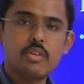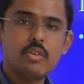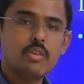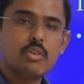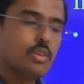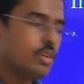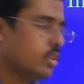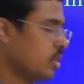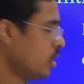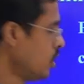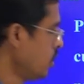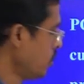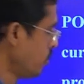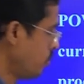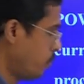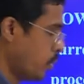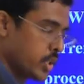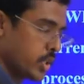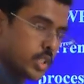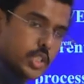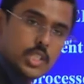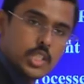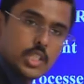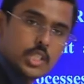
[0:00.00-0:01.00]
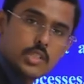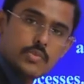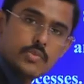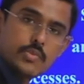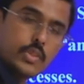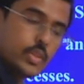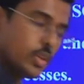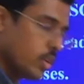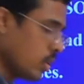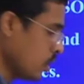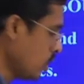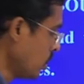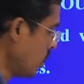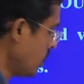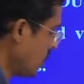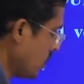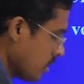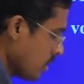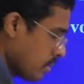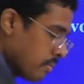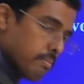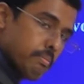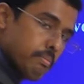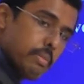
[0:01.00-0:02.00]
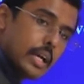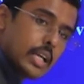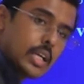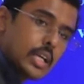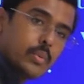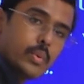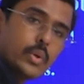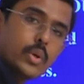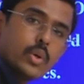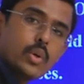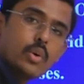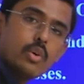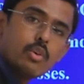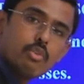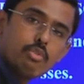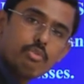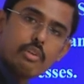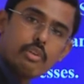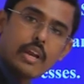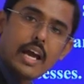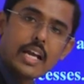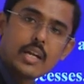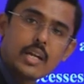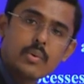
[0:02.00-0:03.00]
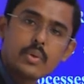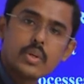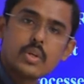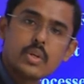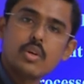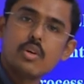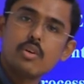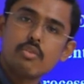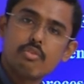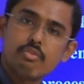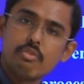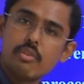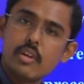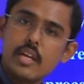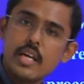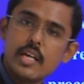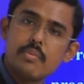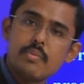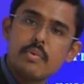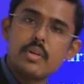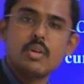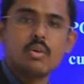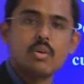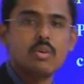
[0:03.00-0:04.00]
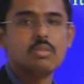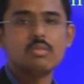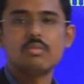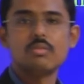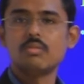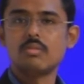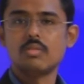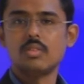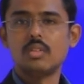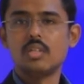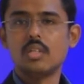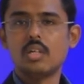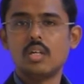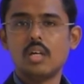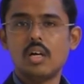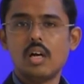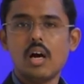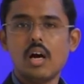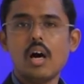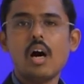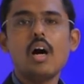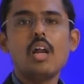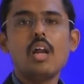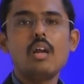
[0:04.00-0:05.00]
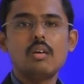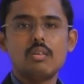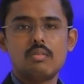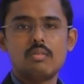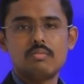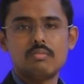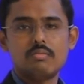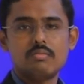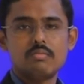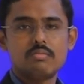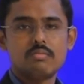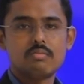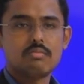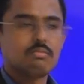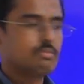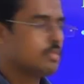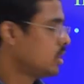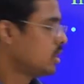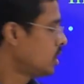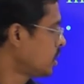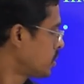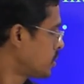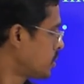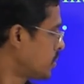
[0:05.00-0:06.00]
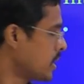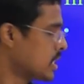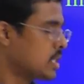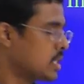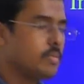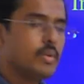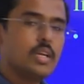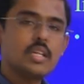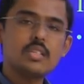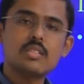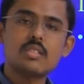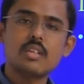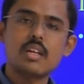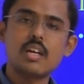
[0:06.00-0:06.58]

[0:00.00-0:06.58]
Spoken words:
know, positions we know, butt we know, flat we know, fillet we know, all. Now the specimen is